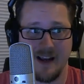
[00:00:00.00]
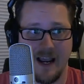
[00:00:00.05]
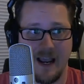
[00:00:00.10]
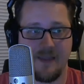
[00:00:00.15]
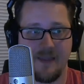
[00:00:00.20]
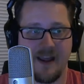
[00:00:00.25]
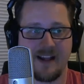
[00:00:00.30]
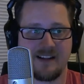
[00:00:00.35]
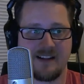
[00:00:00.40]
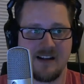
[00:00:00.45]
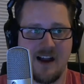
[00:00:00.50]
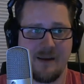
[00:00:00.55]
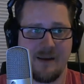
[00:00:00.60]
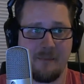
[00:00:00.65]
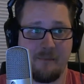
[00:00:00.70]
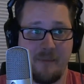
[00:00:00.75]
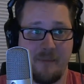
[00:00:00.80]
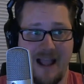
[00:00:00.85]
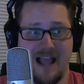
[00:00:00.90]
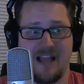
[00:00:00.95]
And that's not
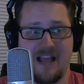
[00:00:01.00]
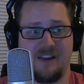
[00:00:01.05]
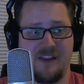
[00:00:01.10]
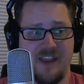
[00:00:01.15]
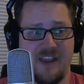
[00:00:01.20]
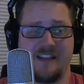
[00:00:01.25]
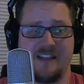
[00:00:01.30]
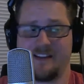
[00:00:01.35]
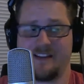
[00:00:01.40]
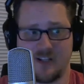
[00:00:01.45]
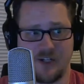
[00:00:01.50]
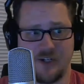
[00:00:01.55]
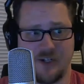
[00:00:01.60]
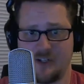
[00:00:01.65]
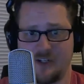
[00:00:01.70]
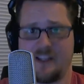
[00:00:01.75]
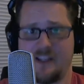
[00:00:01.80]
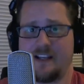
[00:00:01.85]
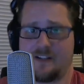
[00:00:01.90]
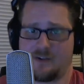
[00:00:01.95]
a bad thing. That's a
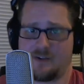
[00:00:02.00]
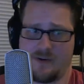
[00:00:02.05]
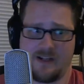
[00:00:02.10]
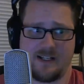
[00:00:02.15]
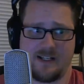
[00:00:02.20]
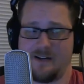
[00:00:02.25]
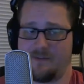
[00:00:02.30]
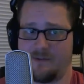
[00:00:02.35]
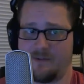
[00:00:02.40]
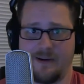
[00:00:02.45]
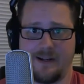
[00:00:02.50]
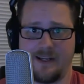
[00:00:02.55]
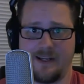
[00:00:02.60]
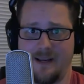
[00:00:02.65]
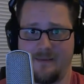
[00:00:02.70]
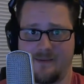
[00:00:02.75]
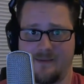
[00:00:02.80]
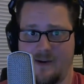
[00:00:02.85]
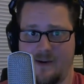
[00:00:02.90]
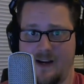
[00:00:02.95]
good thing. It's great to have great
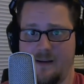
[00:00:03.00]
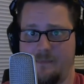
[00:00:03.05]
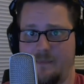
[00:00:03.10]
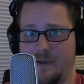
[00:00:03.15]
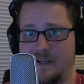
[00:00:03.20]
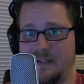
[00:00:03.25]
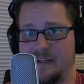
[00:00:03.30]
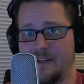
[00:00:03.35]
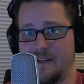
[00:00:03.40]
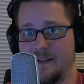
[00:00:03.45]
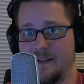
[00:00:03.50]
games, right? But